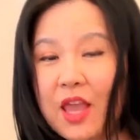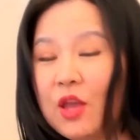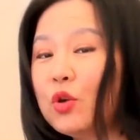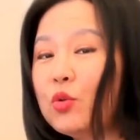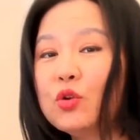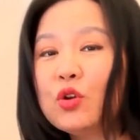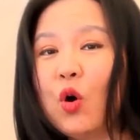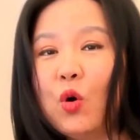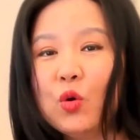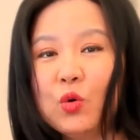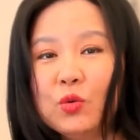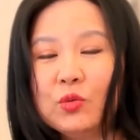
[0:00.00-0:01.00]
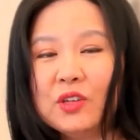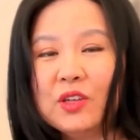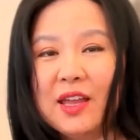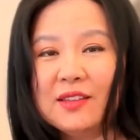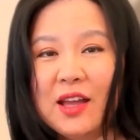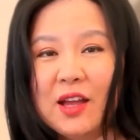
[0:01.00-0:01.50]
You would conclude
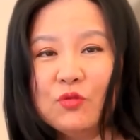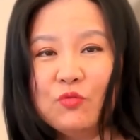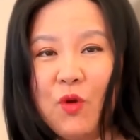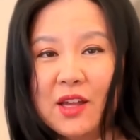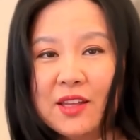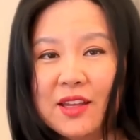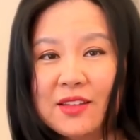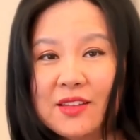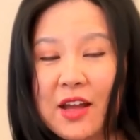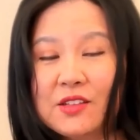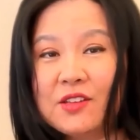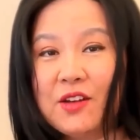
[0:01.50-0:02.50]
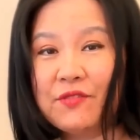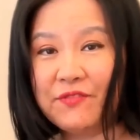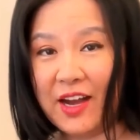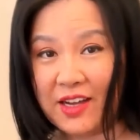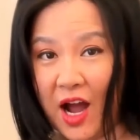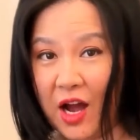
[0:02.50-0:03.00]
that running doesn't
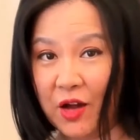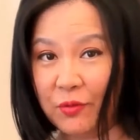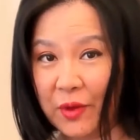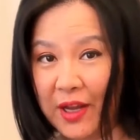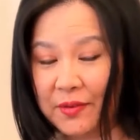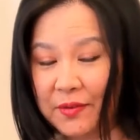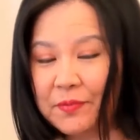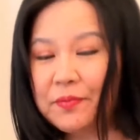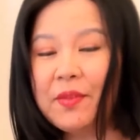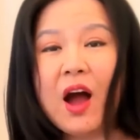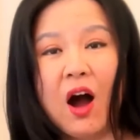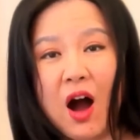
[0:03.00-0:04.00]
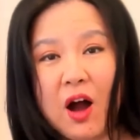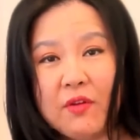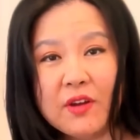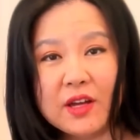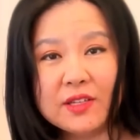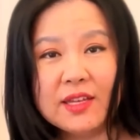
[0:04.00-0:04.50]
affect heart rate.
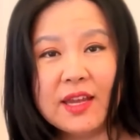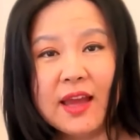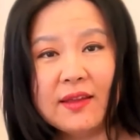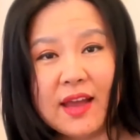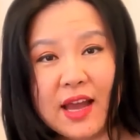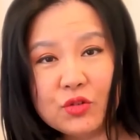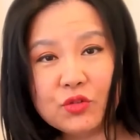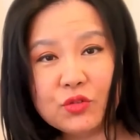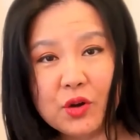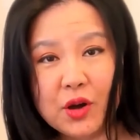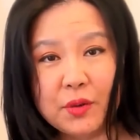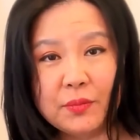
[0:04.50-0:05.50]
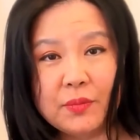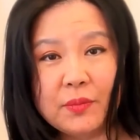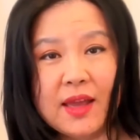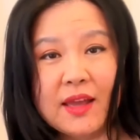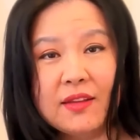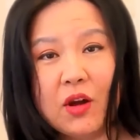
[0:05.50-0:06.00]
Obviously, that's wrong.
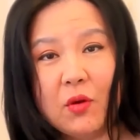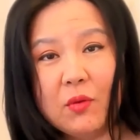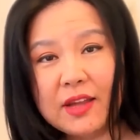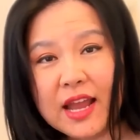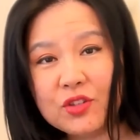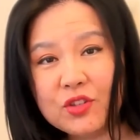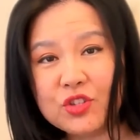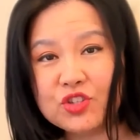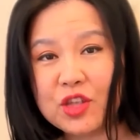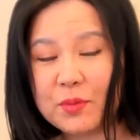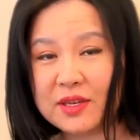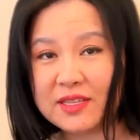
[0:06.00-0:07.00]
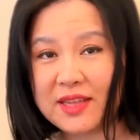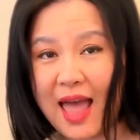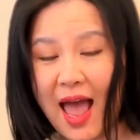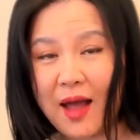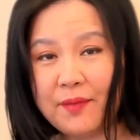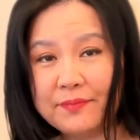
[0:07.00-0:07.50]
The relationship is
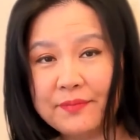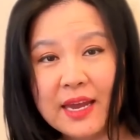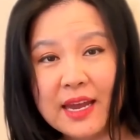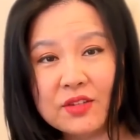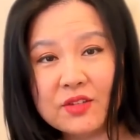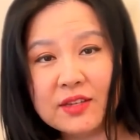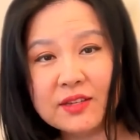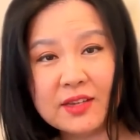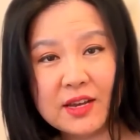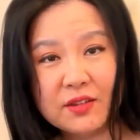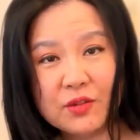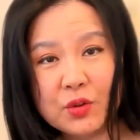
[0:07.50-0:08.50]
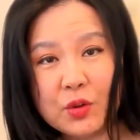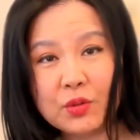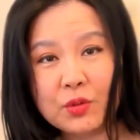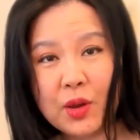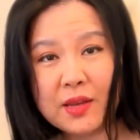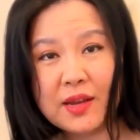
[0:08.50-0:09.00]
there. It just isn't a
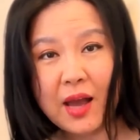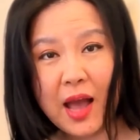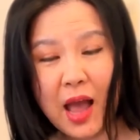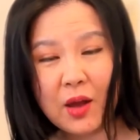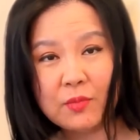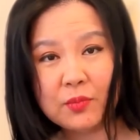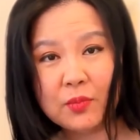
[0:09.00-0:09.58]
straight line.